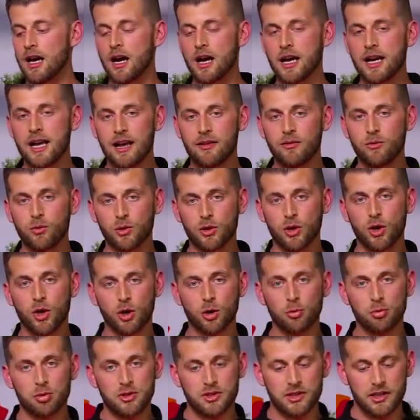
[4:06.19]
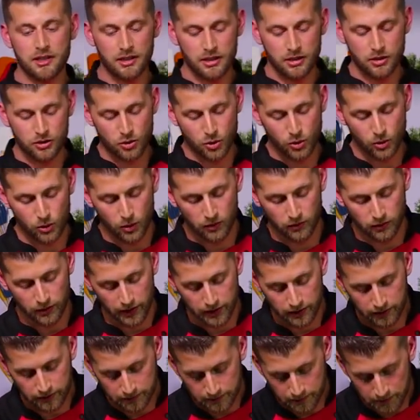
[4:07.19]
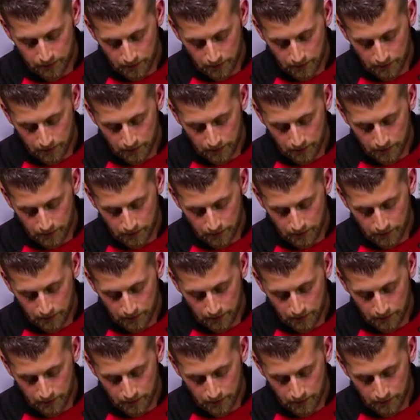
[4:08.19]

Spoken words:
I have 100% control over it.